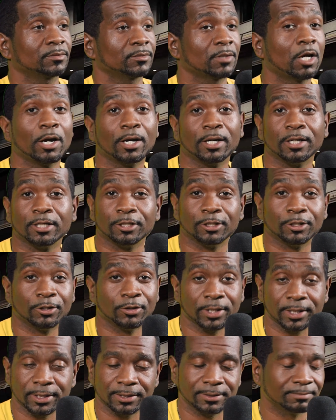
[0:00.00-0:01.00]
All right,
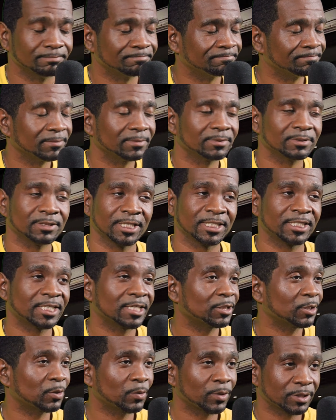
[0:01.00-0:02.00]
great. Let's get
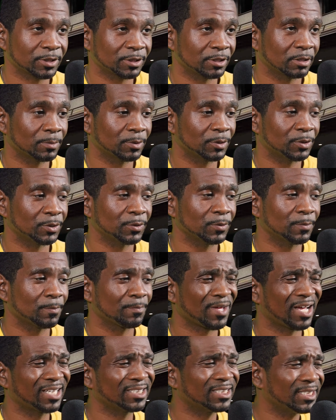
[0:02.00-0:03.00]
to question number two.
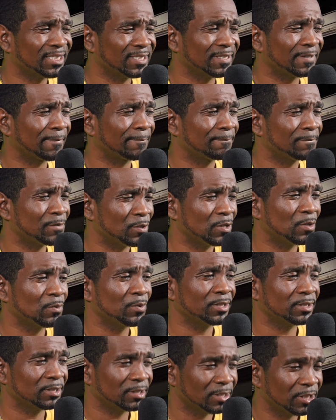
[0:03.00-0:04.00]
I think you know
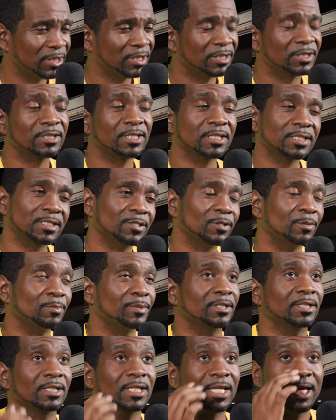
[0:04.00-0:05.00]
what this is. This is gonna be
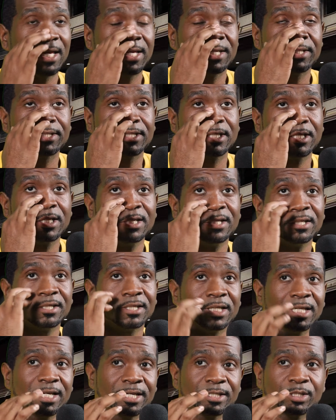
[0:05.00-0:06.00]
the last, the
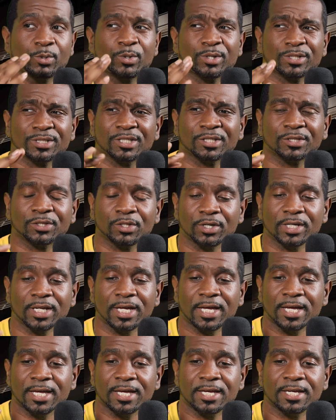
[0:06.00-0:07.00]
last question. I thought I
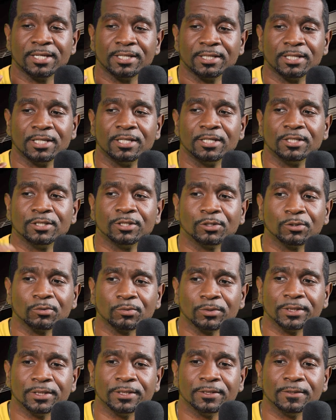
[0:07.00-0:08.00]
had
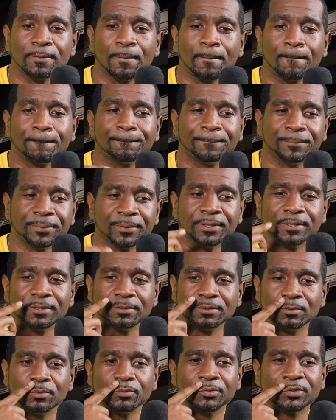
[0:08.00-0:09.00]
three, but
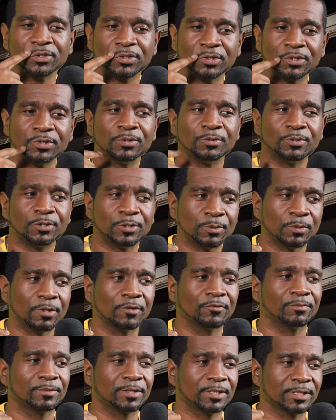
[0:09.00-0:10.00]
we're just gonna do two of
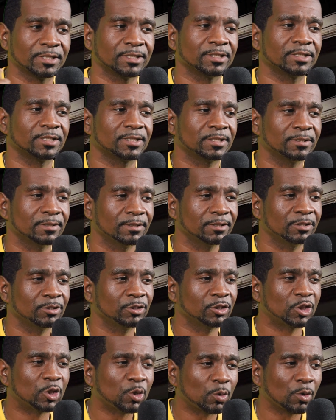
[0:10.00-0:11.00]
them because
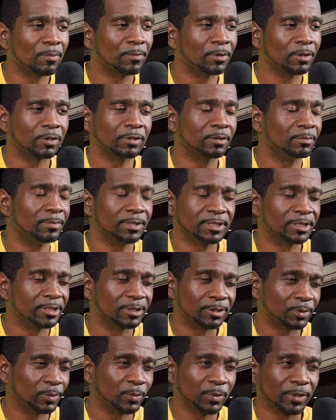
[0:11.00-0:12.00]
two of them are gonna mix
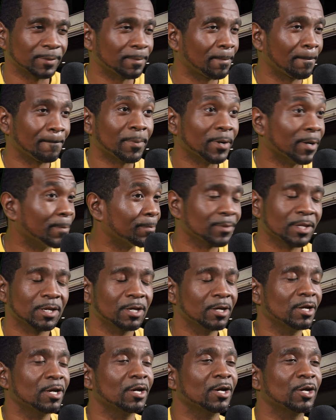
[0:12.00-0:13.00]
into one. But
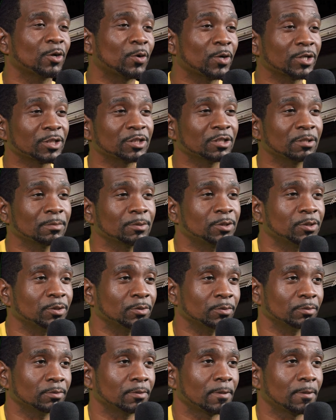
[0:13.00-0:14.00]
question number two: